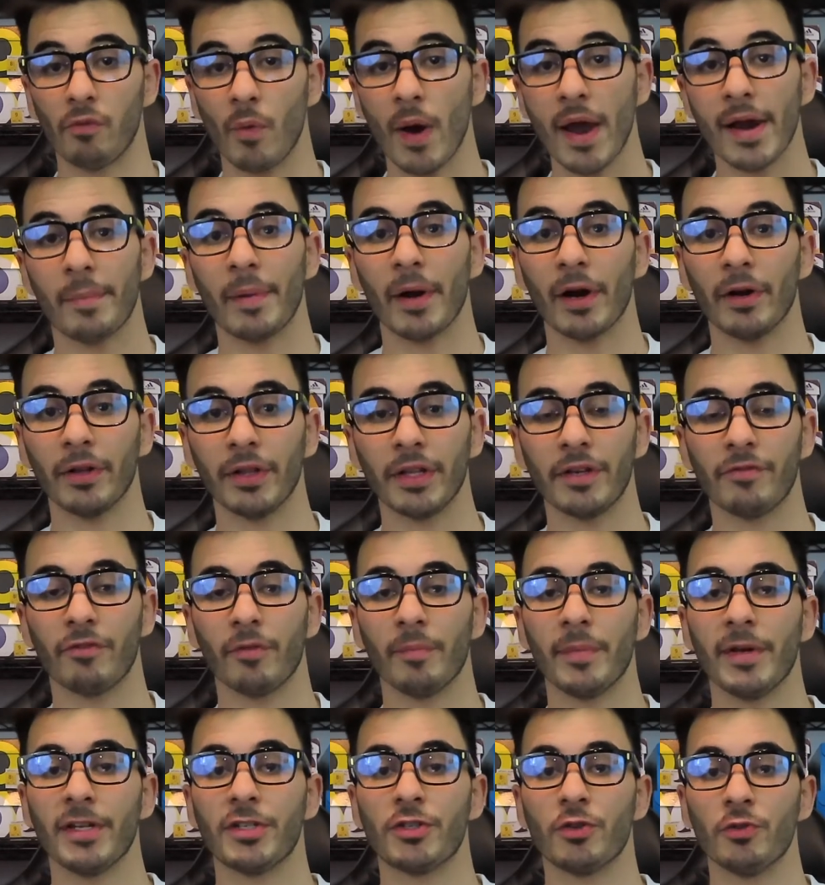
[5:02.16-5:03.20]
weight apparently for
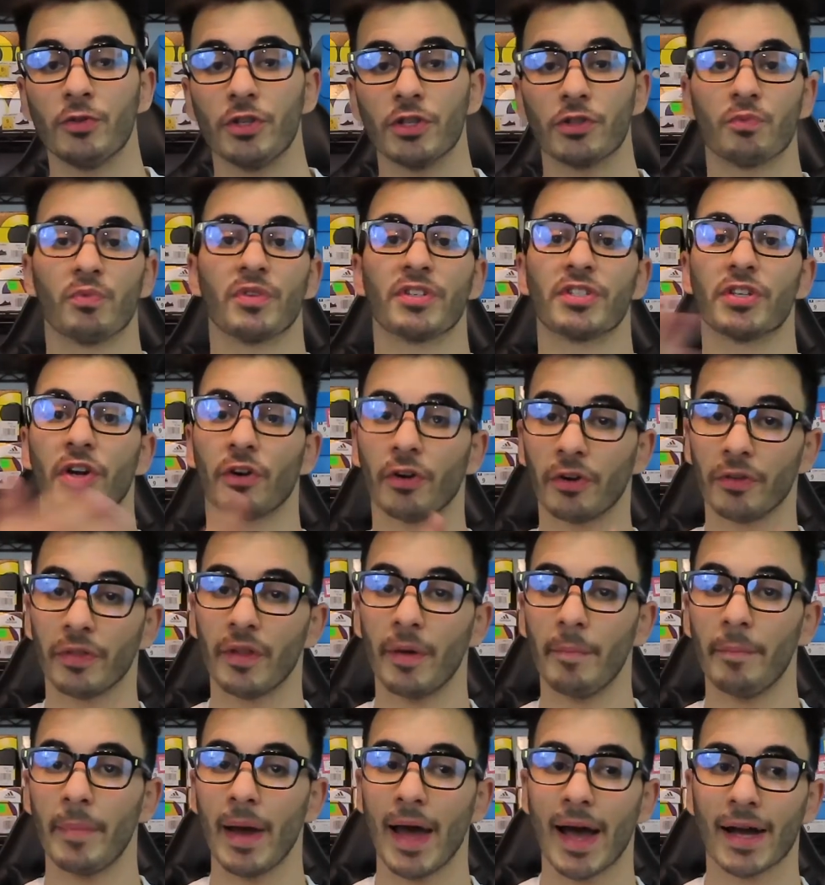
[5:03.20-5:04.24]
me to just return
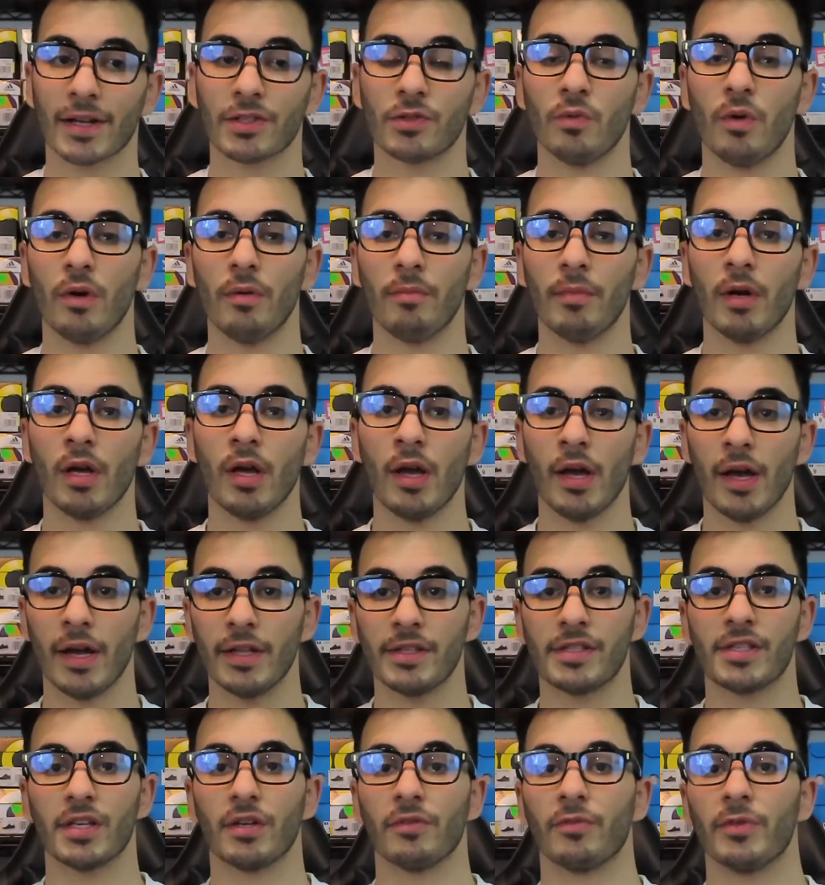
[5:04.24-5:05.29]
them back to him
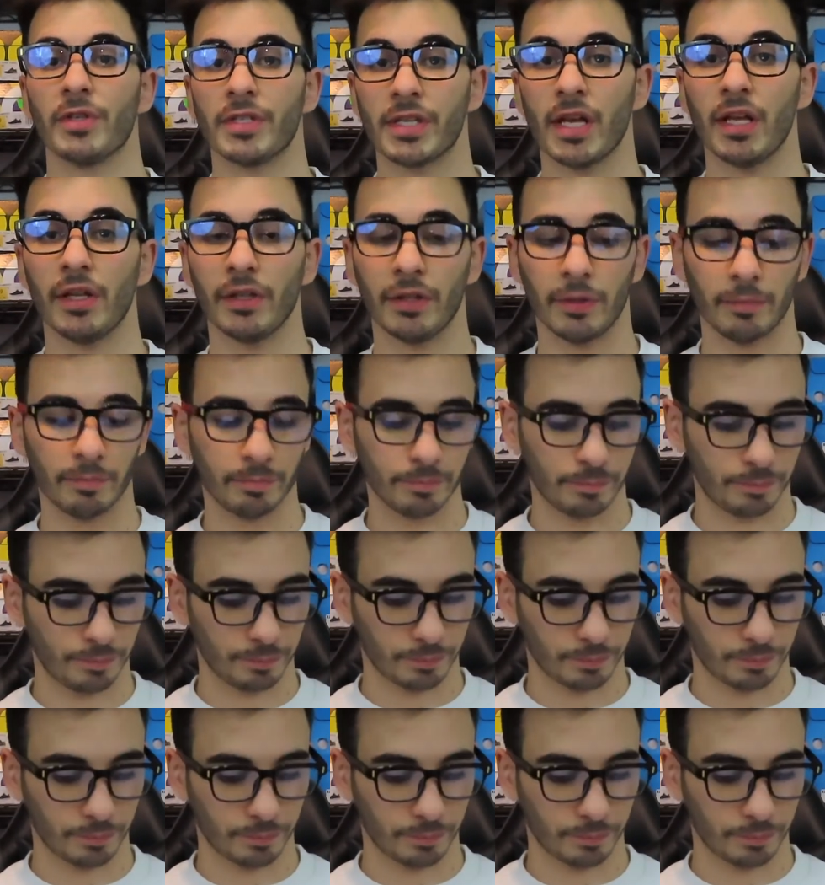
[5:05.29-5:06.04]
instead of reselling them.